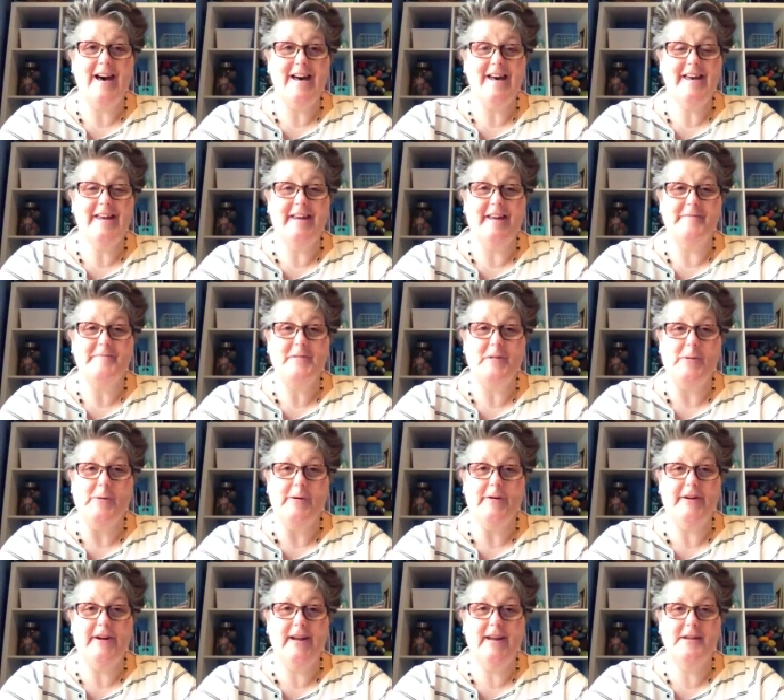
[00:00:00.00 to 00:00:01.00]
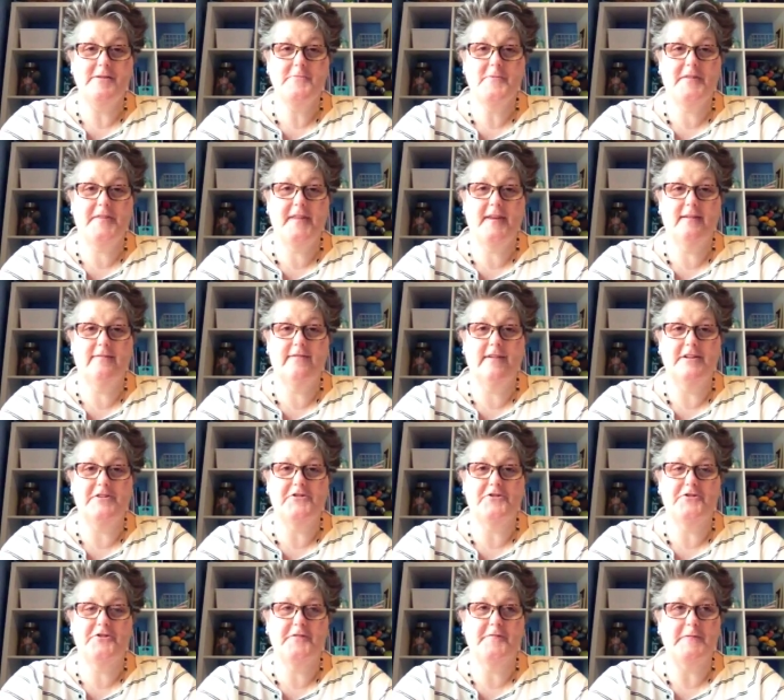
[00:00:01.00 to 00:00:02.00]
Hi, I'm Lori with The
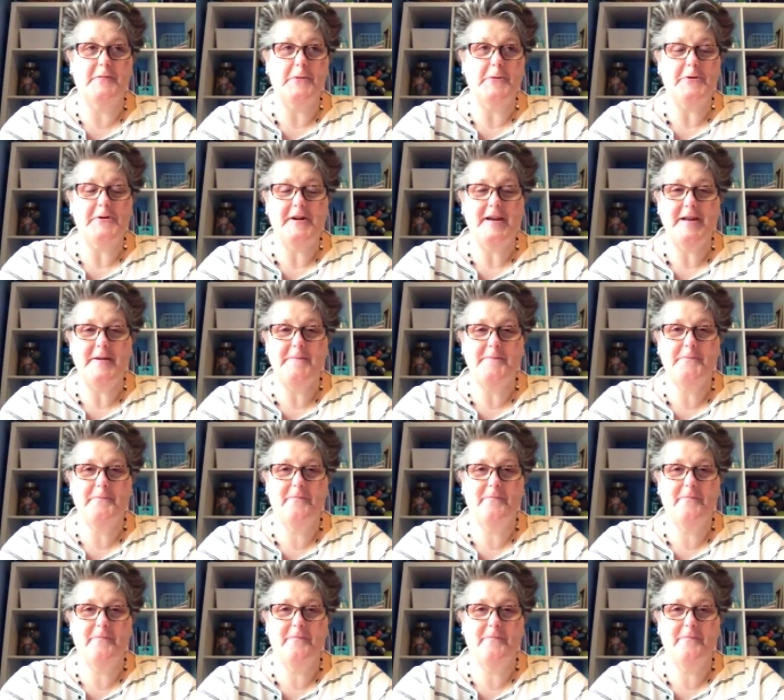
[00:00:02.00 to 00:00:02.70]
Adventures of Lori.